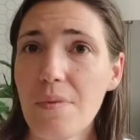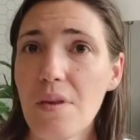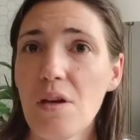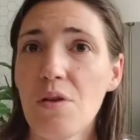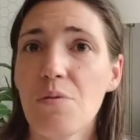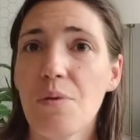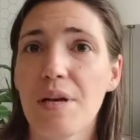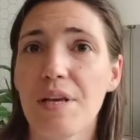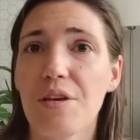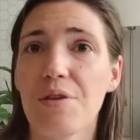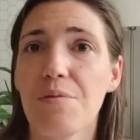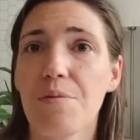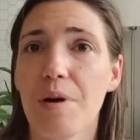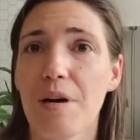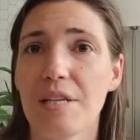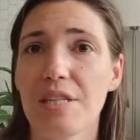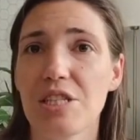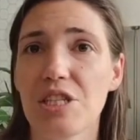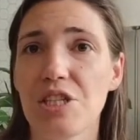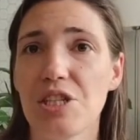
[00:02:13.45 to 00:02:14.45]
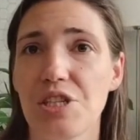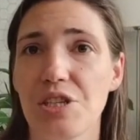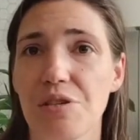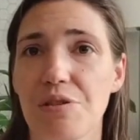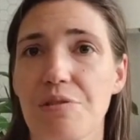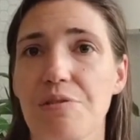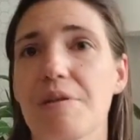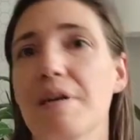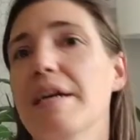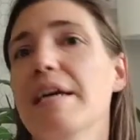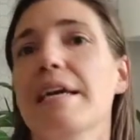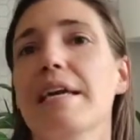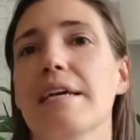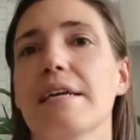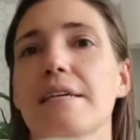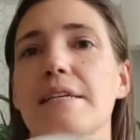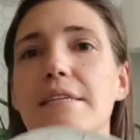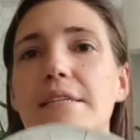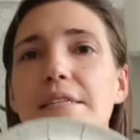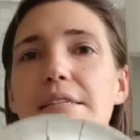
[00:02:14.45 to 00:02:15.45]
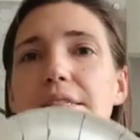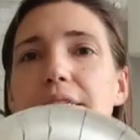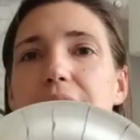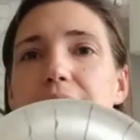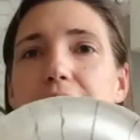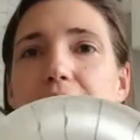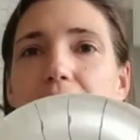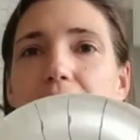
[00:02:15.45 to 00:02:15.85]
what you want to do is